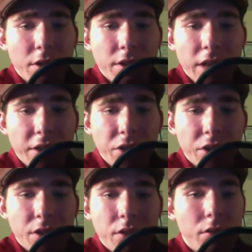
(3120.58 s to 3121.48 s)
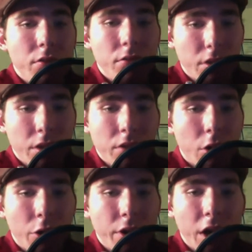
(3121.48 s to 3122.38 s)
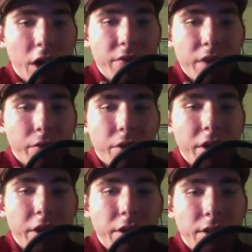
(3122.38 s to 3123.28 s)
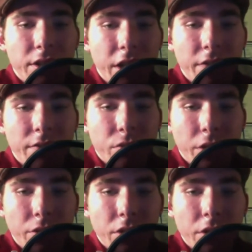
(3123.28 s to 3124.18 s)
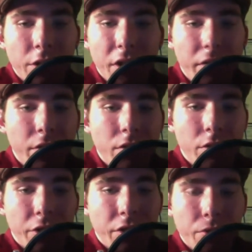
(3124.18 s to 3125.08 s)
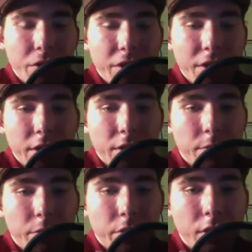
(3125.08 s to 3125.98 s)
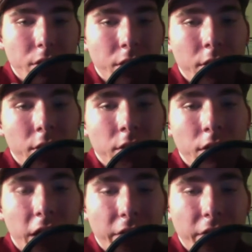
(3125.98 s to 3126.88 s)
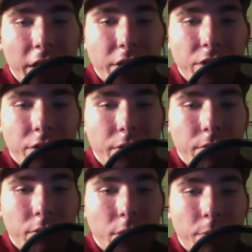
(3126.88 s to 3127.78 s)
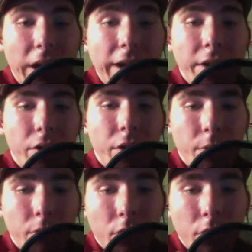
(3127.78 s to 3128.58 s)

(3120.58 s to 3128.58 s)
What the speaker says: that just archives everything and saves throughout the year, even during the resets, but I haven't actually compiled them.